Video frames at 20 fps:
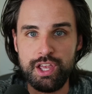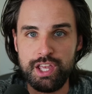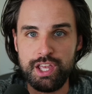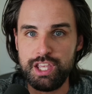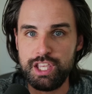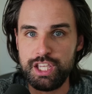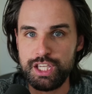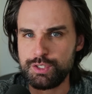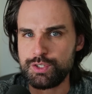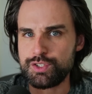
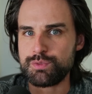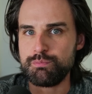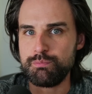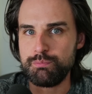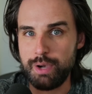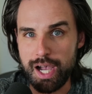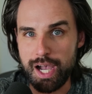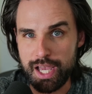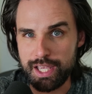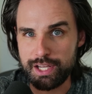you know, just
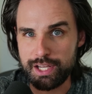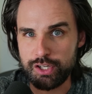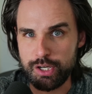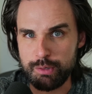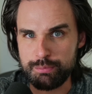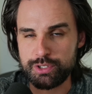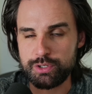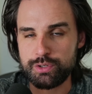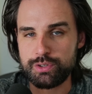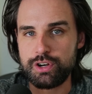buying
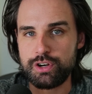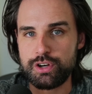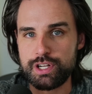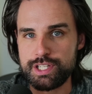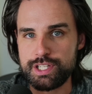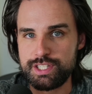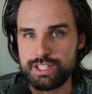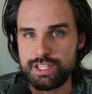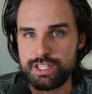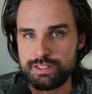
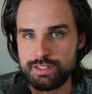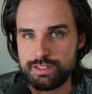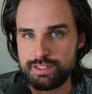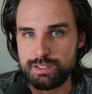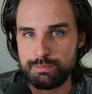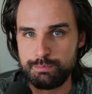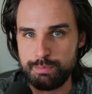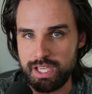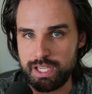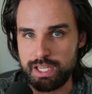cryptocurrencies and
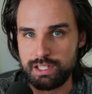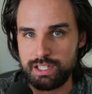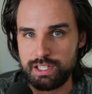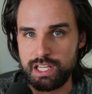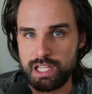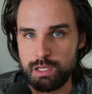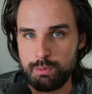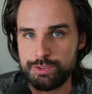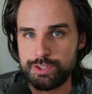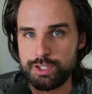
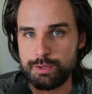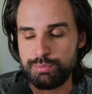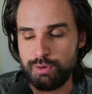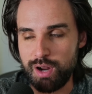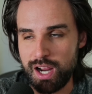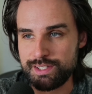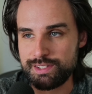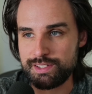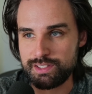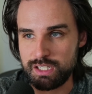speculating on what their
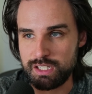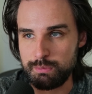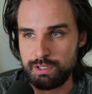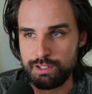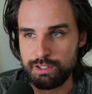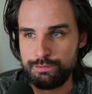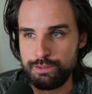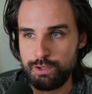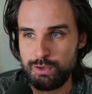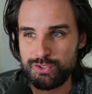price is going to be in
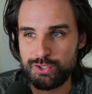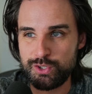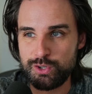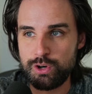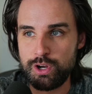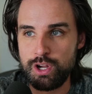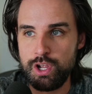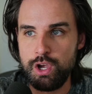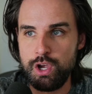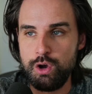the
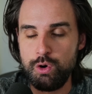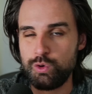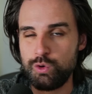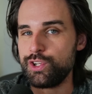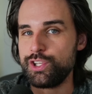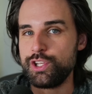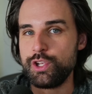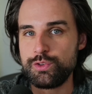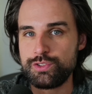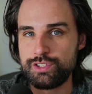future or
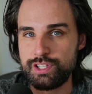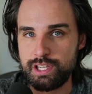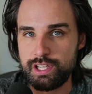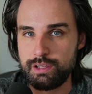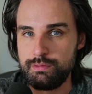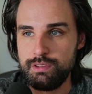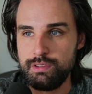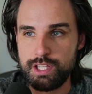using,